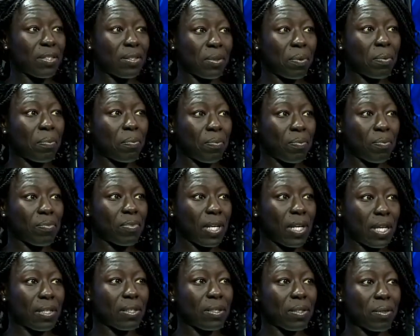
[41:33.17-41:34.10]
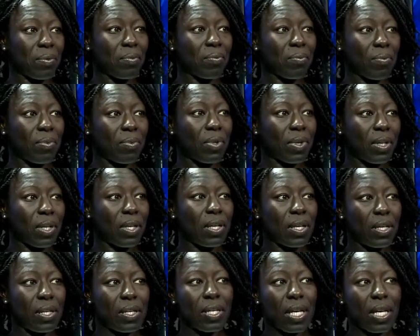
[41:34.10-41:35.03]
if you want to hide
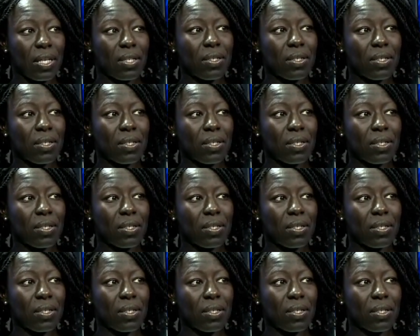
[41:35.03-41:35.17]
it.